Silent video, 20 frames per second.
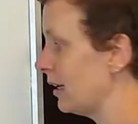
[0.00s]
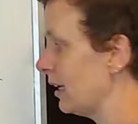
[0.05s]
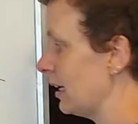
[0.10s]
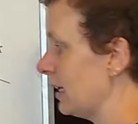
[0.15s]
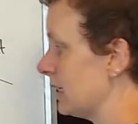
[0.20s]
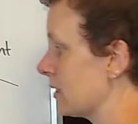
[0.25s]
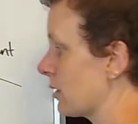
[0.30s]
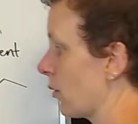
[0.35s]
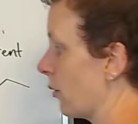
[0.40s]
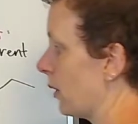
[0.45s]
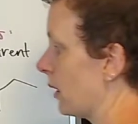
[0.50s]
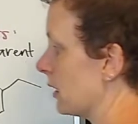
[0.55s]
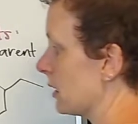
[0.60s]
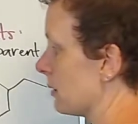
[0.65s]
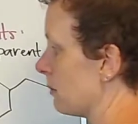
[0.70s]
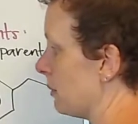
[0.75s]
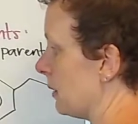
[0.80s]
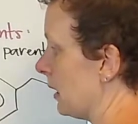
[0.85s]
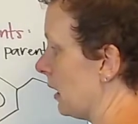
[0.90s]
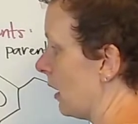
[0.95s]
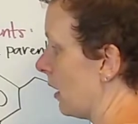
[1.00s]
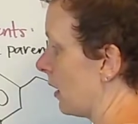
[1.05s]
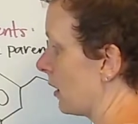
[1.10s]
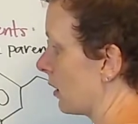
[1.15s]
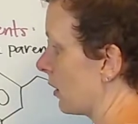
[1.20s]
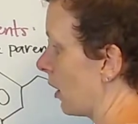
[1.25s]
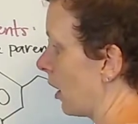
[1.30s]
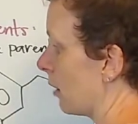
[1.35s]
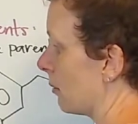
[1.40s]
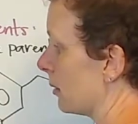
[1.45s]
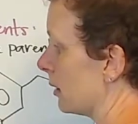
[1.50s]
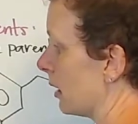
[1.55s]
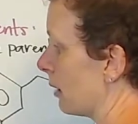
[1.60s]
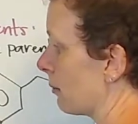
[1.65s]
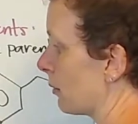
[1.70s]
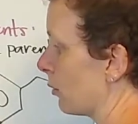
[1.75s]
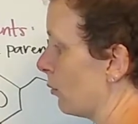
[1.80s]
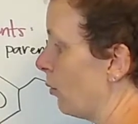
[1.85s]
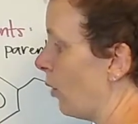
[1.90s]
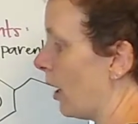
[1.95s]
it's going to be on carbon
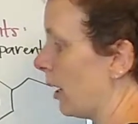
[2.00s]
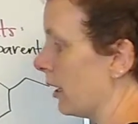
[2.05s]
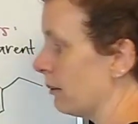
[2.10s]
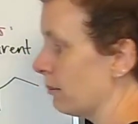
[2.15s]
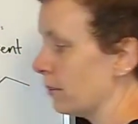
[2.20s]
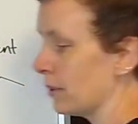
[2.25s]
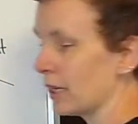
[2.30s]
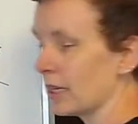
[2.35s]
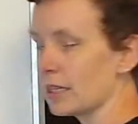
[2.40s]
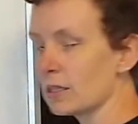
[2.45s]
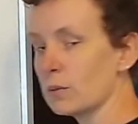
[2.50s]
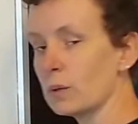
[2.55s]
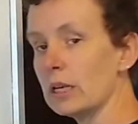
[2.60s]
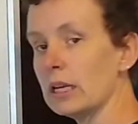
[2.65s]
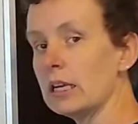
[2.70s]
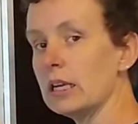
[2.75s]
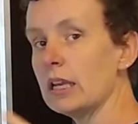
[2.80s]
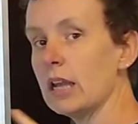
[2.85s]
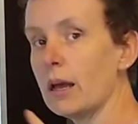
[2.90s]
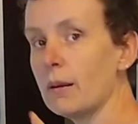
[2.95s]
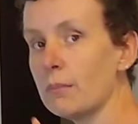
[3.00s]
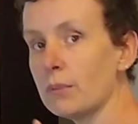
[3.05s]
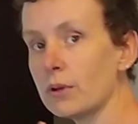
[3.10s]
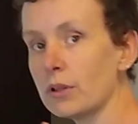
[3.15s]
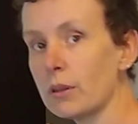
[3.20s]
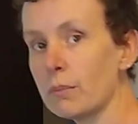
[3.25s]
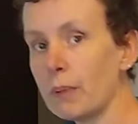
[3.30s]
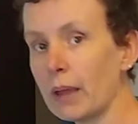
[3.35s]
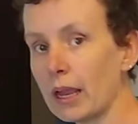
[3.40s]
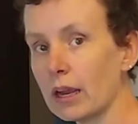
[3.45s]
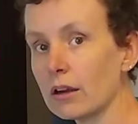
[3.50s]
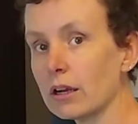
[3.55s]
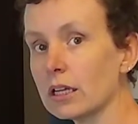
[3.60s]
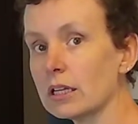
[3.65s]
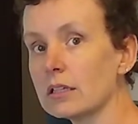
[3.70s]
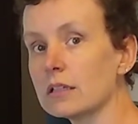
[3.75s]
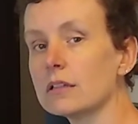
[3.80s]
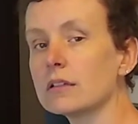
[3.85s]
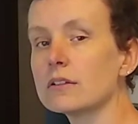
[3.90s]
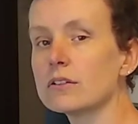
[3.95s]
number 1 because we number the parent